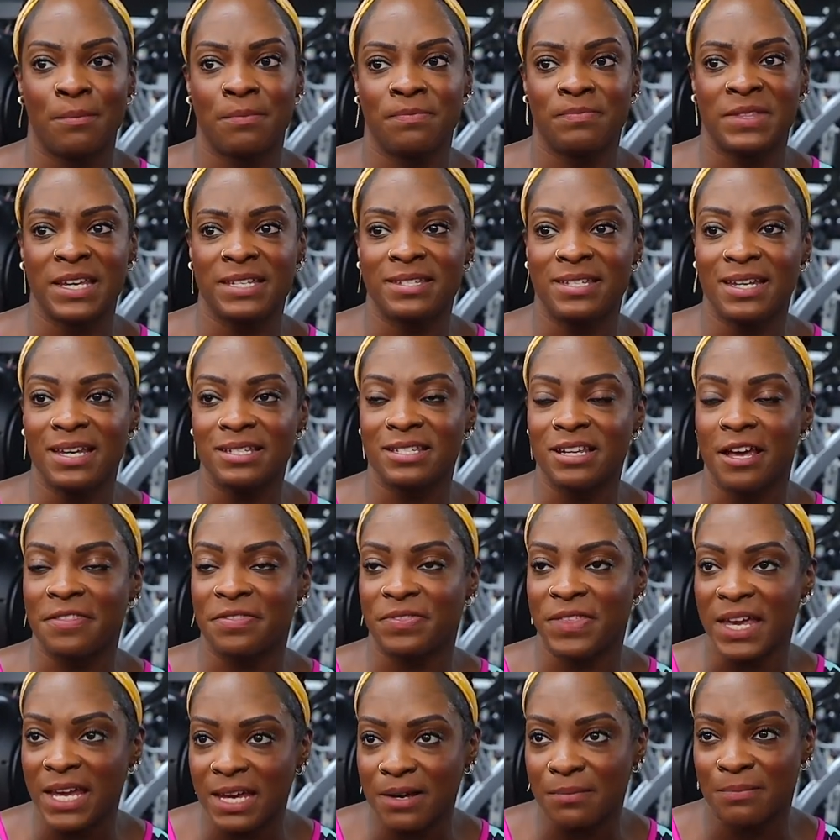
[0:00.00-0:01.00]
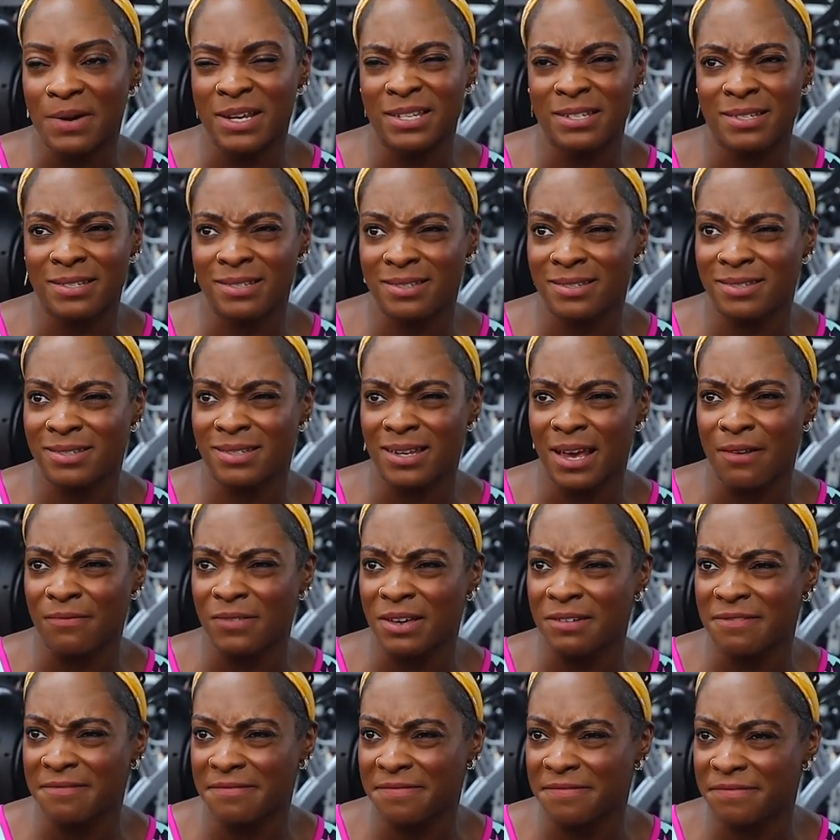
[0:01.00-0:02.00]
This is, I think, my
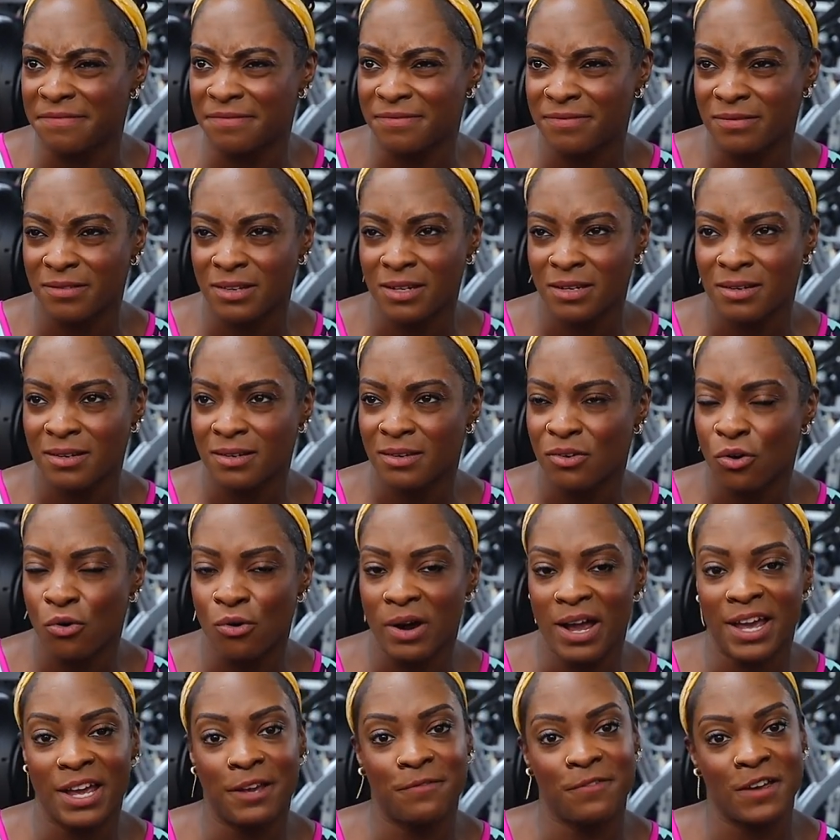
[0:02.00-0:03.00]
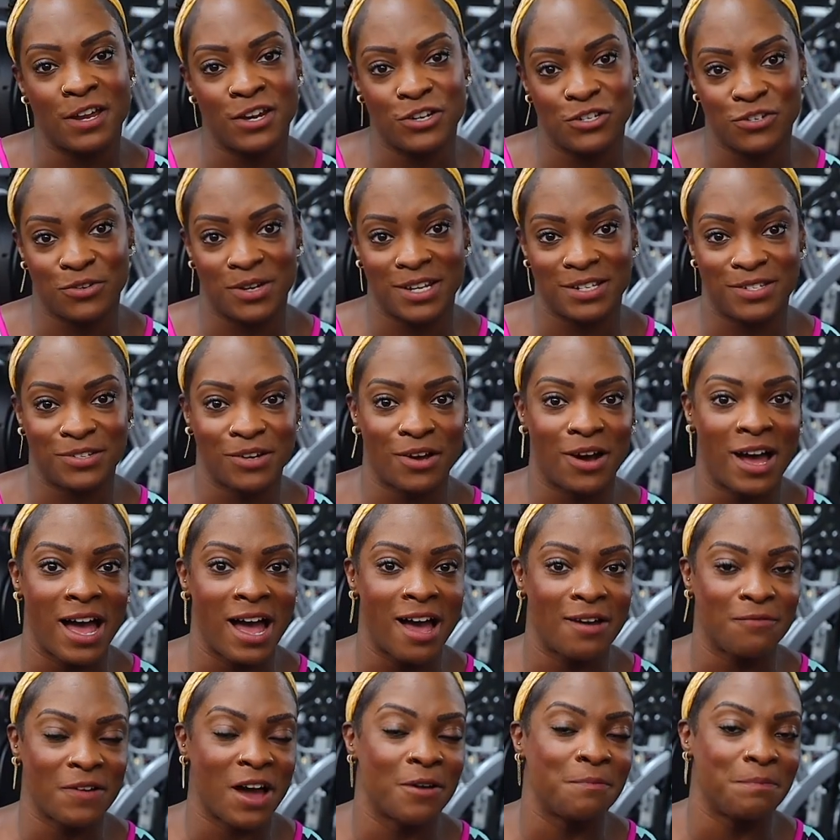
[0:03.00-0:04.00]
7th or 8th injury, so
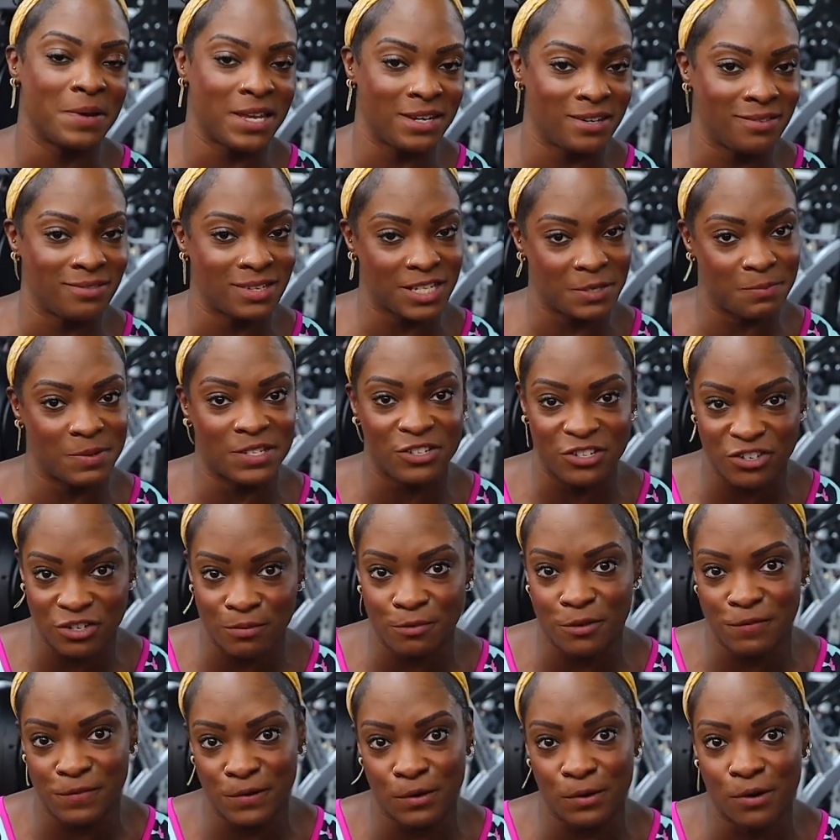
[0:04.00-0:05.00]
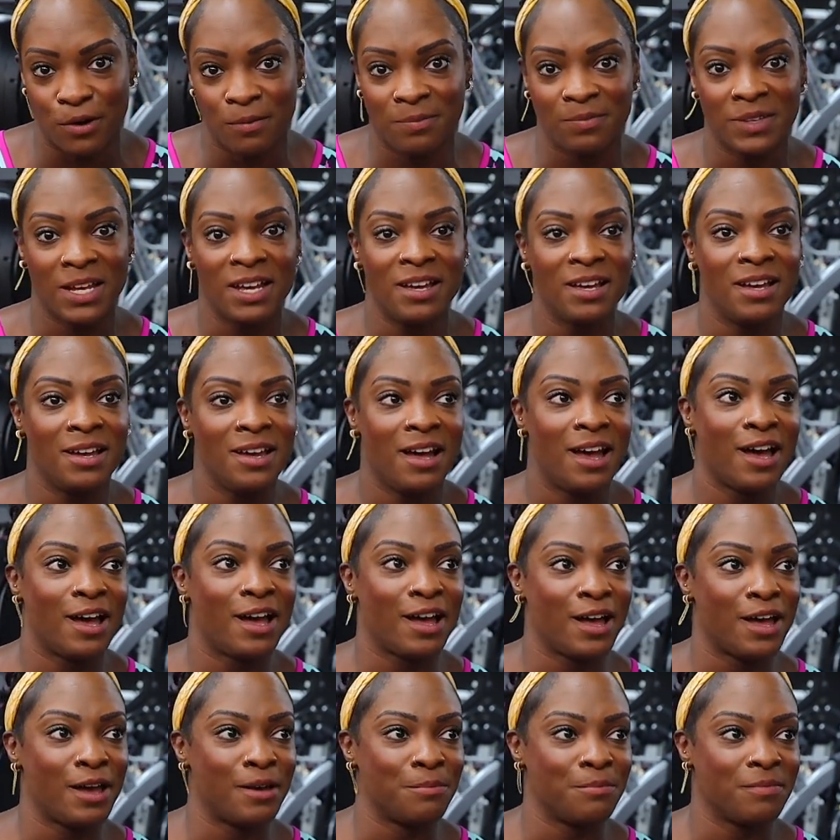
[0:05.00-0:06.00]
I've been in this position before.
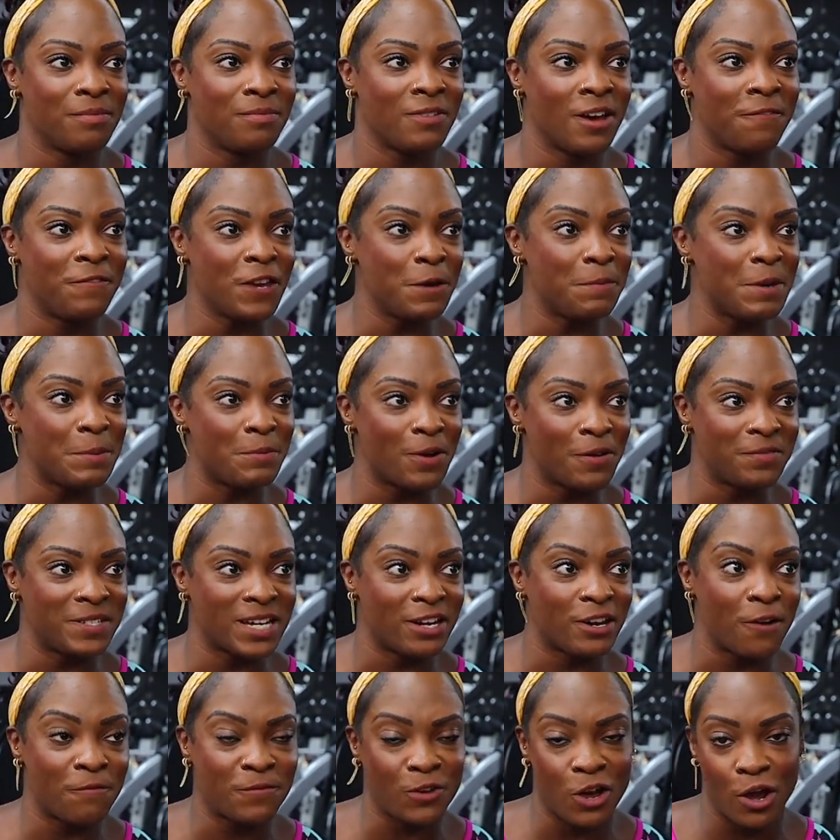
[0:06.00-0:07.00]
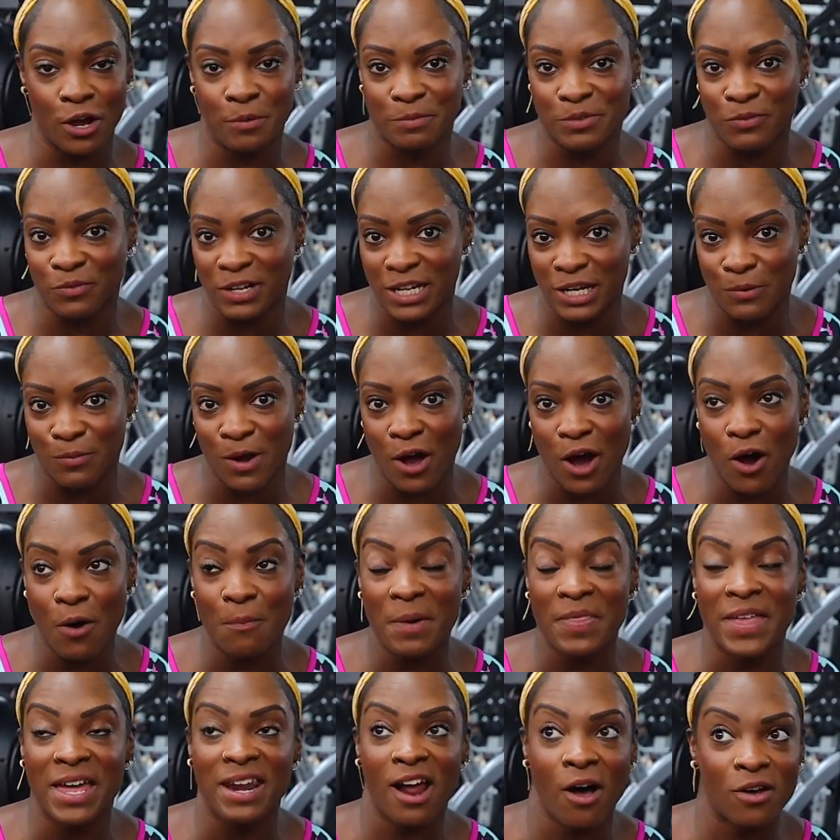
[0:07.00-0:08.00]
A few people have said I've coped really well,
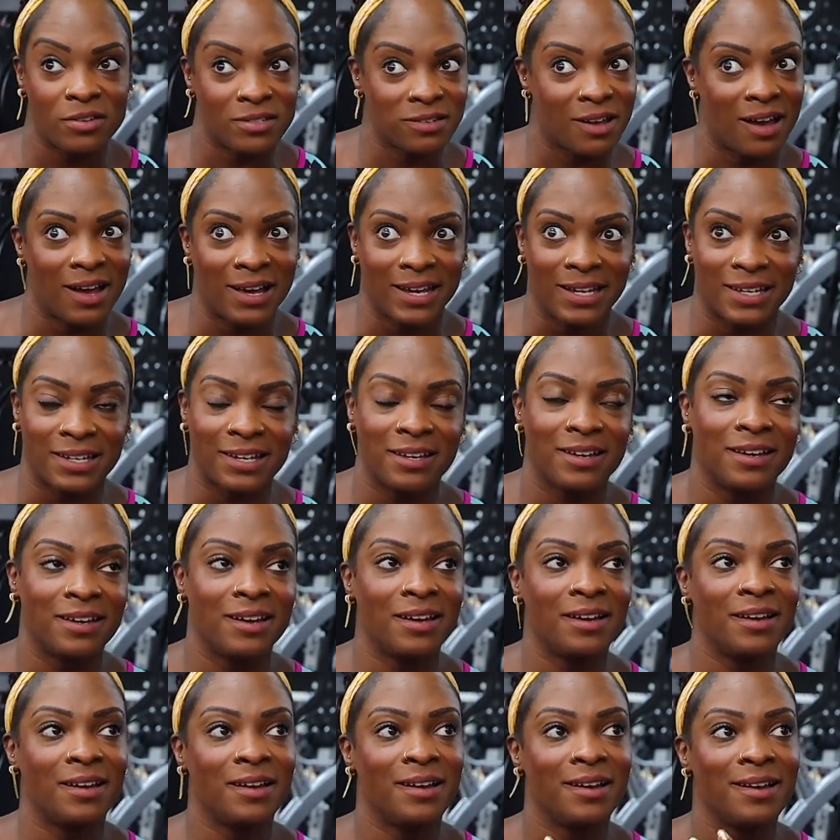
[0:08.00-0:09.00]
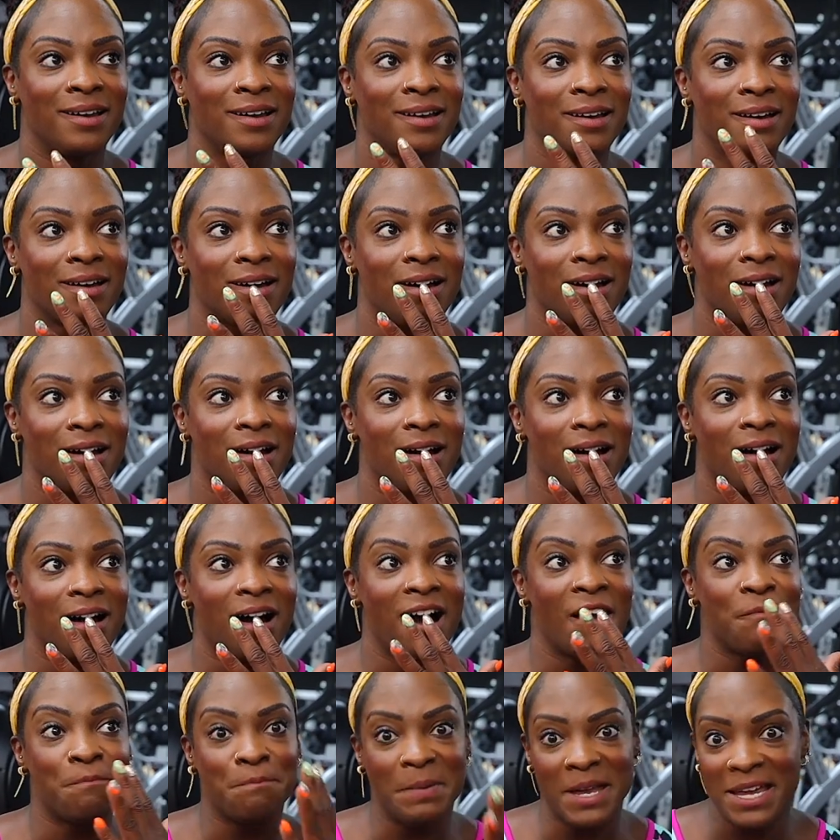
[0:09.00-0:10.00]
but then I was like,
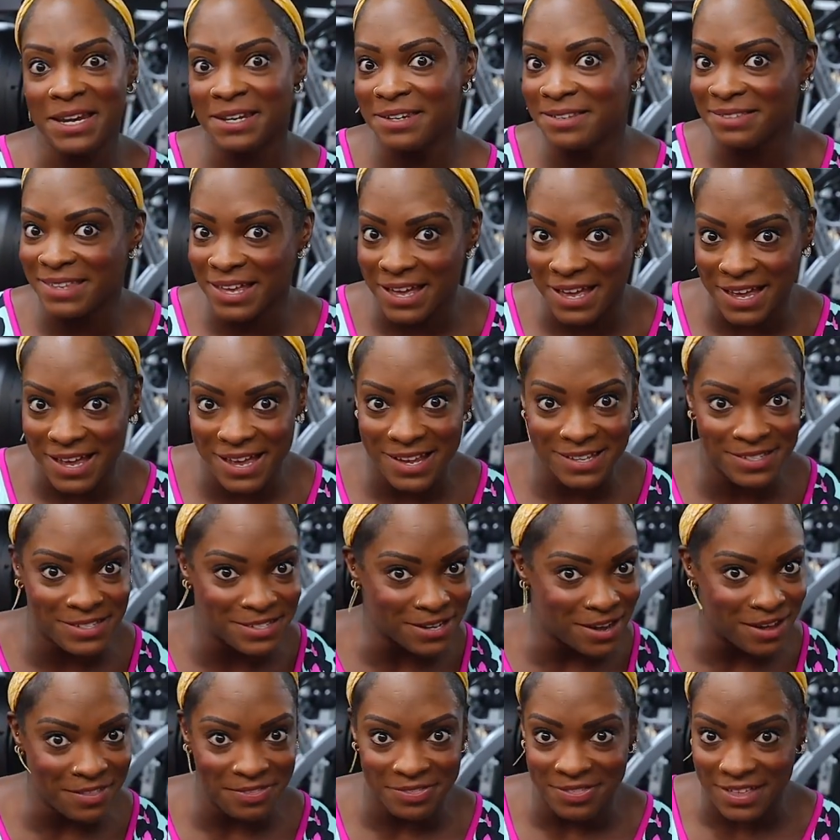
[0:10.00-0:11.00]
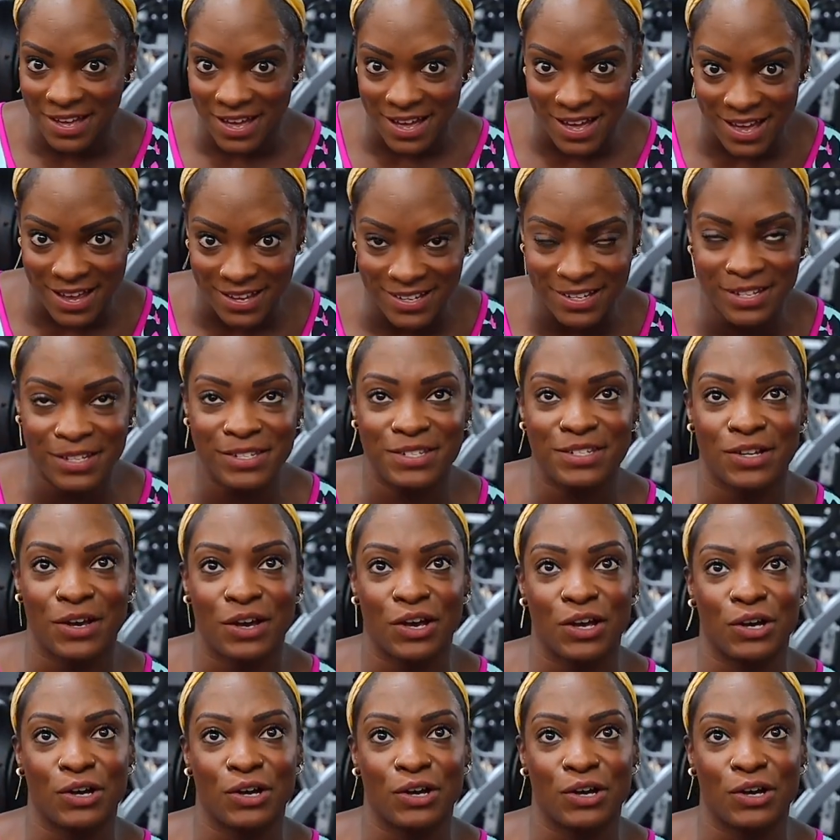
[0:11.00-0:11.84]
I've been there, done that, so